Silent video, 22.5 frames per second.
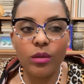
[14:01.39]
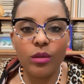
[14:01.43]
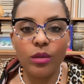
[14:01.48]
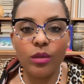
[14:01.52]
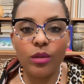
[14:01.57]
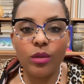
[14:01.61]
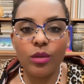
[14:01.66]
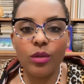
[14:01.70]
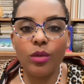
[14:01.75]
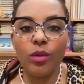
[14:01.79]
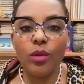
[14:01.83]

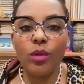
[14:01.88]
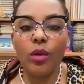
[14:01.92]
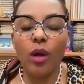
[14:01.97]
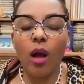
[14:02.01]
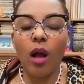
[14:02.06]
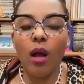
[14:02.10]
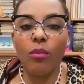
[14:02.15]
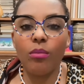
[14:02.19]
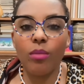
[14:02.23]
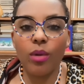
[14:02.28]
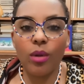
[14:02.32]

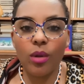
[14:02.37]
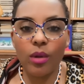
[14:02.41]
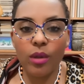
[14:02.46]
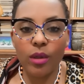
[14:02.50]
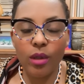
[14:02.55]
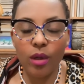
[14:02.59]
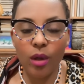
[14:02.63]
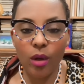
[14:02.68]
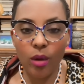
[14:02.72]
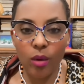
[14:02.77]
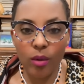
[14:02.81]

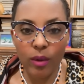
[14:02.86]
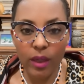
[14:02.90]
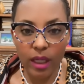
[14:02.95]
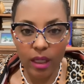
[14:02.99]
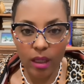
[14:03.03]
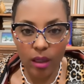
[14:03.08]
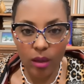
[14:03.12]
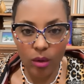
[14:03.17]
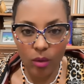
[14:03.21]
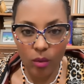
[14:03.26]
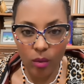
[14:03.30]

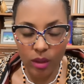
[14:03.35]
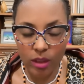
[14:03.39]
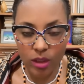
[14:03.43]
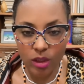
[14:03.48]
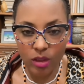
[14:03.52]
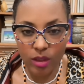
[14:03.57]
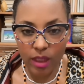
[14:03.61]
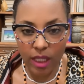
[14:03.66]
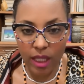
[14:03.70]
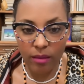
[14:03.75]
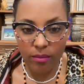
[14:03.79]
knowing
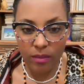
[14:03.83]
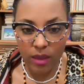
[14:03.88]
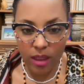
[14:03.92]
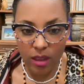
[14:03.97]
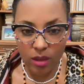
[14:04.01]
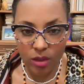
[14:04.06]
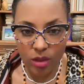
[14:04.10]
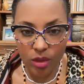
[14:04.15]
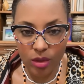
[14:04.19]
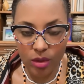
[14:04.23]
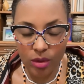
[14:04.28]
what you came
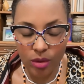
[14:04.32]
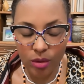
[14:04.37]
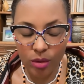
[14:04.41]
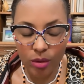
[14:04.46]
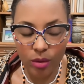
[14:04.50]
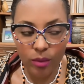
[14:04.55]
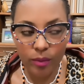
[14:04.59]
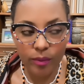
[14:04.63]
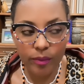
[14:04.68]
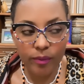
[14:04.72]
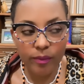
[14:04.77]
here to
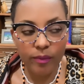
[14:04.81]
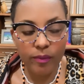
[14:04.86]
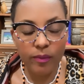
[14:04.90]
do.